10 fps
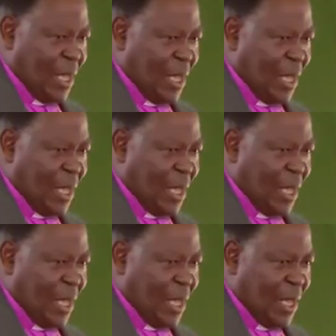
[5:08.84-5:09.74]

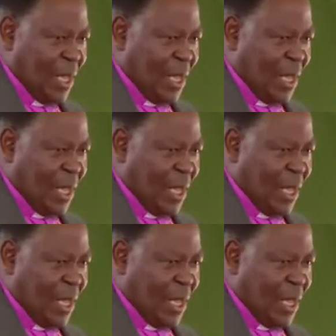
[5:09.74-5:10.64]

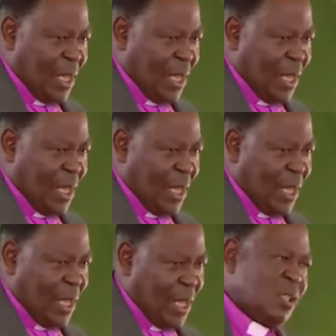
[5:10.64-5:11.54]

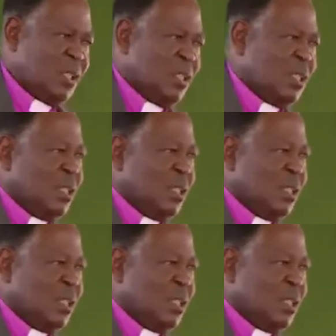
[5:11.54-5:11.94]
[no speech]